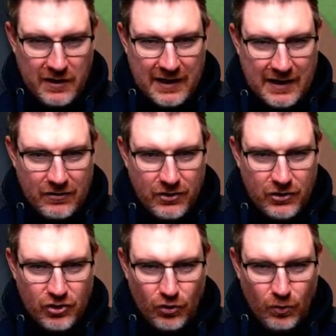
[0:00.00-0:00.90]
hit
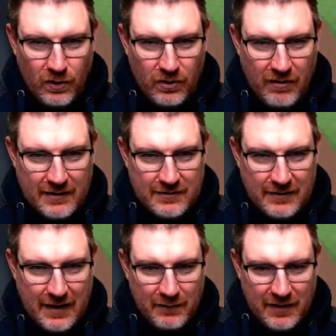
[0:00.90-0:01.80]
two Grand Slams